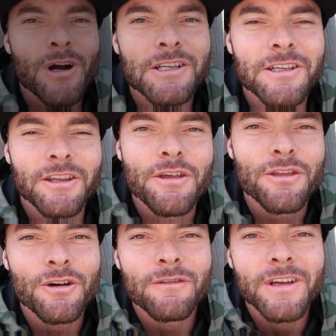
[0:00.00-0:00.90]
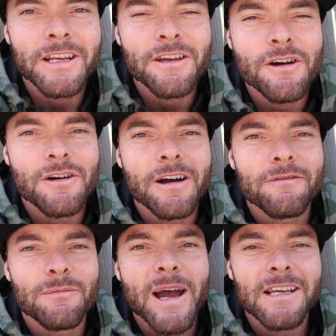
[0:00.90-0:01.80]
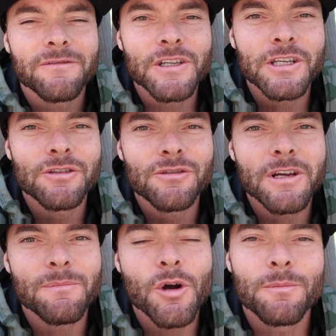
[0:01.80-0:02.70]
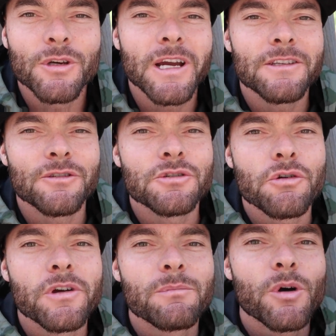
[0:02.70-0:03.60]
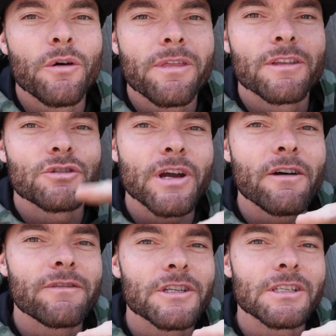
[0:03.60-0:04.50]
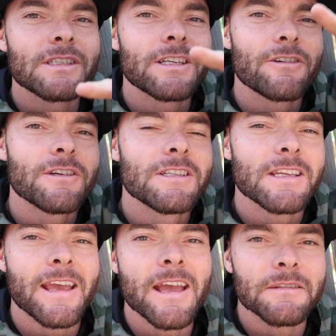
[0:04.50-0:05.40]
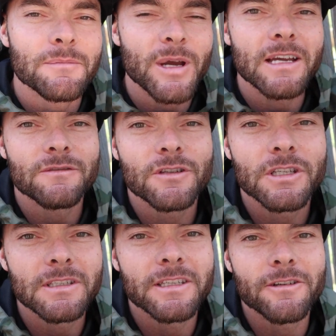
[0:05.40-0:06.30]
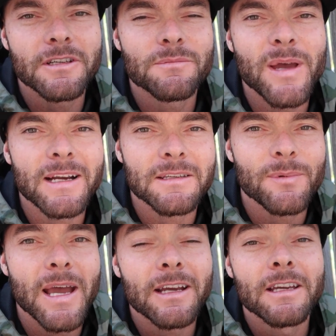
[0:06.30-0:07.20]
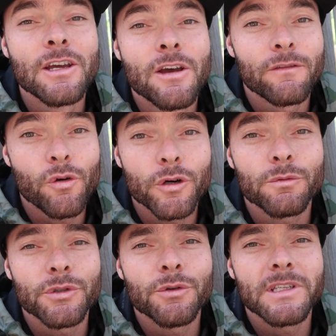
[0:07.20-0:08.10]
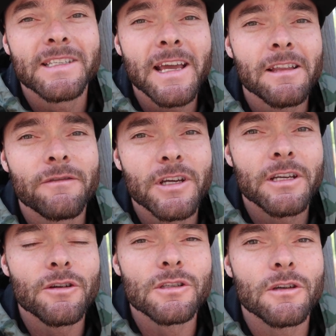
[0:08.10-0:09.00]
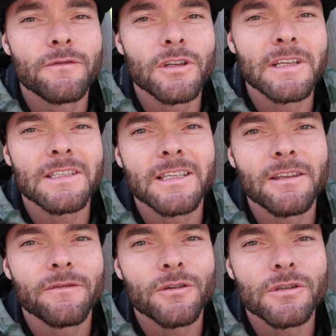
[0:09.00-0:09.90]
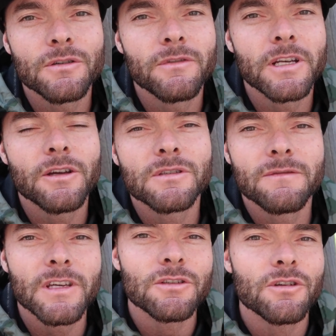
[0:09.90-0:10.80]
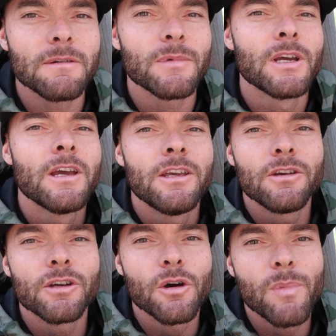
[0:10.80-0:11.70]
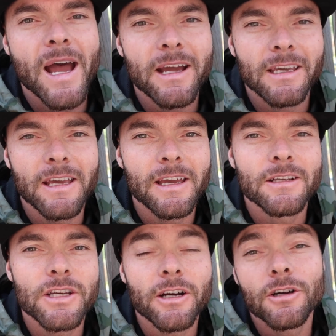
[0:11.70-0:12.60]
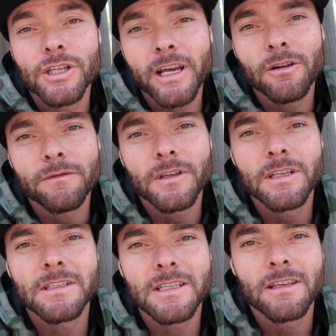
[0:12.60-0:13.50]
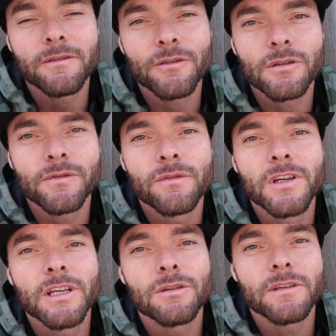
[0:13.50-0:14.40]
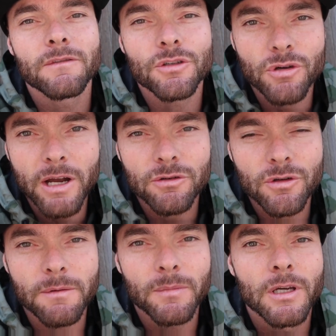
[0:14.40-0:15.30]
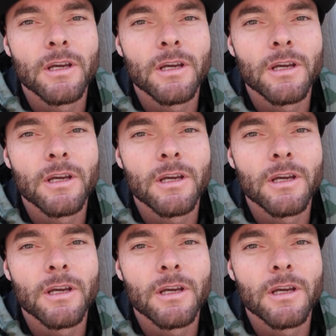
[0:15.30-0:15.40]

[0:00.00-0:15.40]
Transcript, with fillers: watching the third video of the bass fishing trip. Hope you guys are enjoying both the trout fishing series and the bass fishing series back to back. Of course, we're doing daily videos, so if you didn't see the first two videos of this trip, you can go back and check our channel. If you didn't see the first few videos of the trout trip,